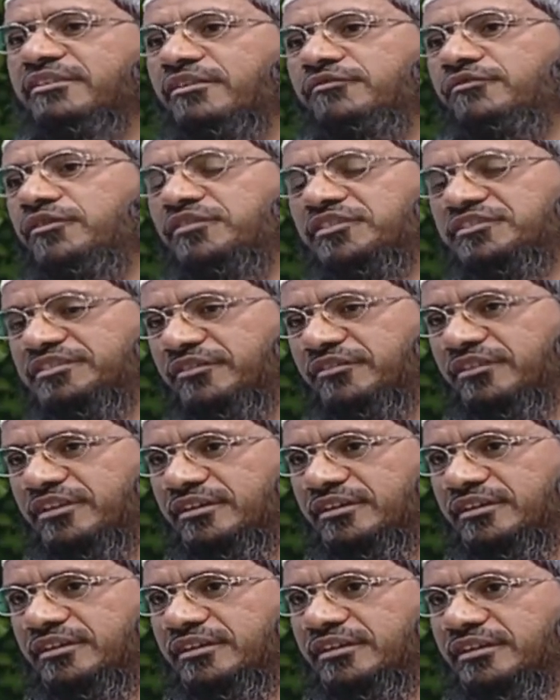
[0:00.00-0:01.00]

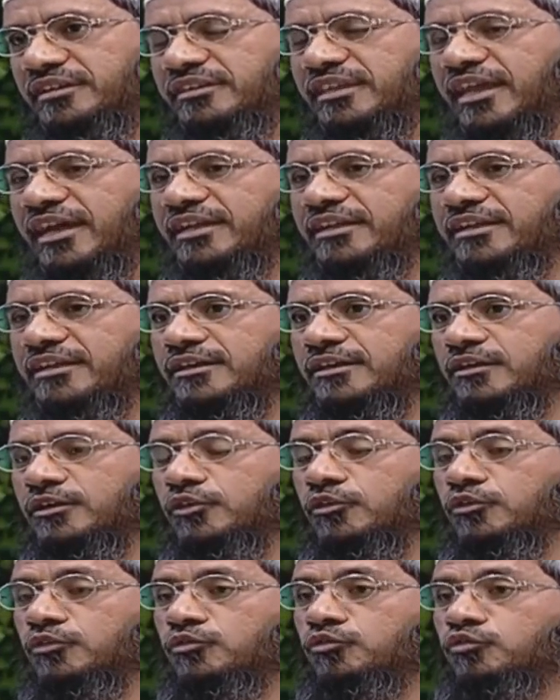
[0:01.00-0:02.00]
157, that
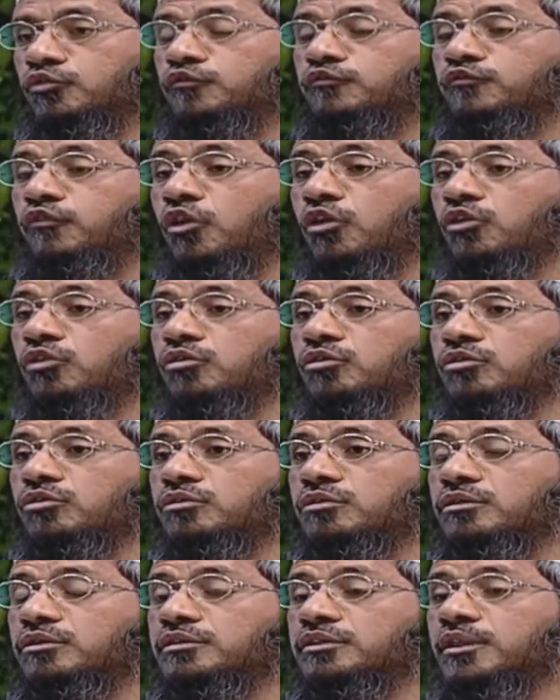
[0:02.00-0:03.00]
you
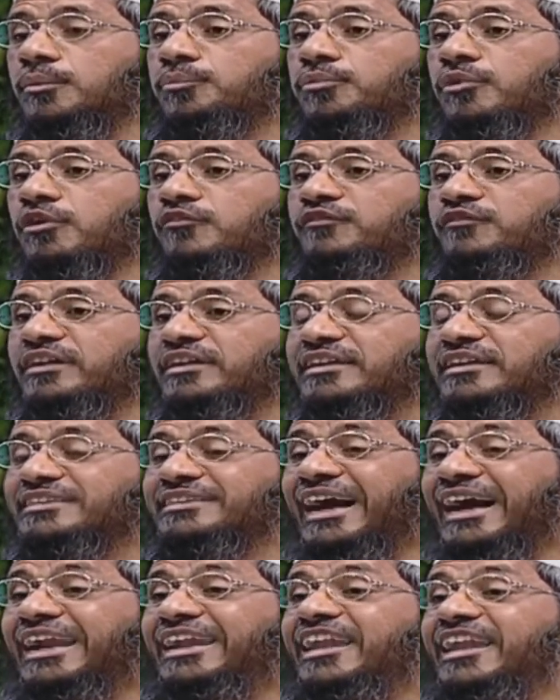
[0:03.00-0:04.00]
follow the prophet,
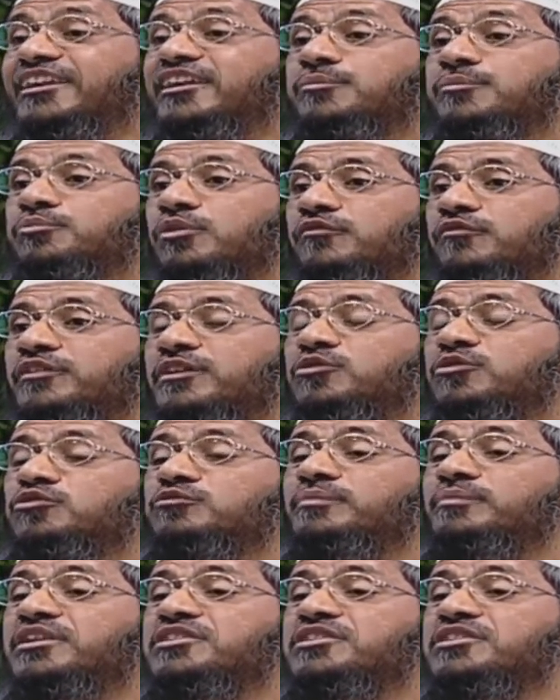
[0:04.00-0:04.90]
the unlettered prophet who's